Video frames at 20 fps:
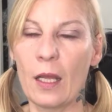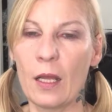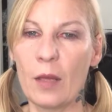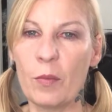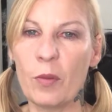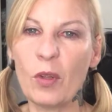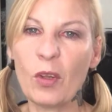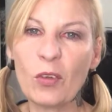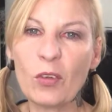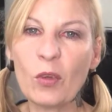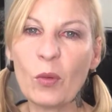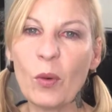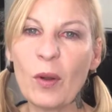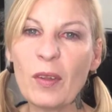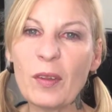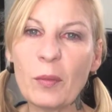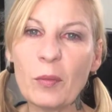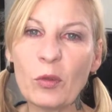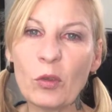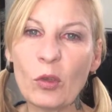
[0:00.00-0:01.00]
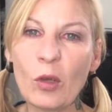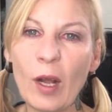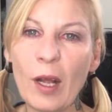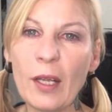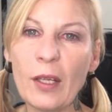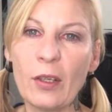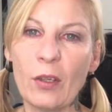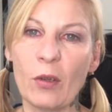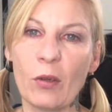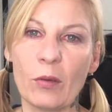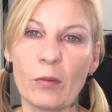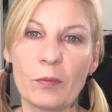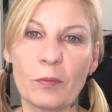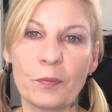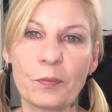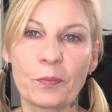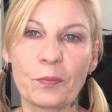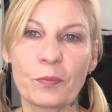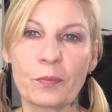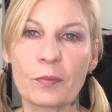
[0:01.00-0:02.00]
because you want them to like you.
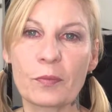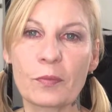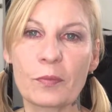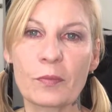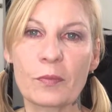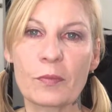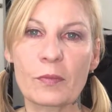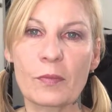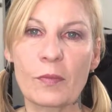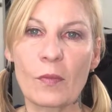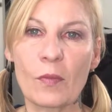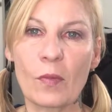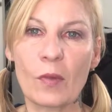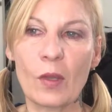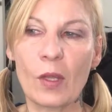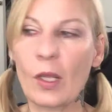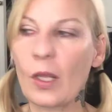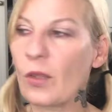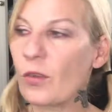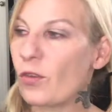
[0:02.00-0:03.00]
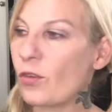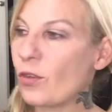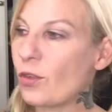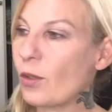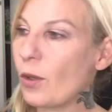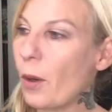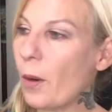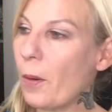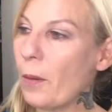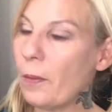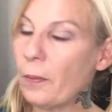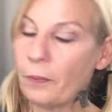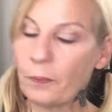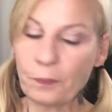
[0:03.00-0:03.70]
So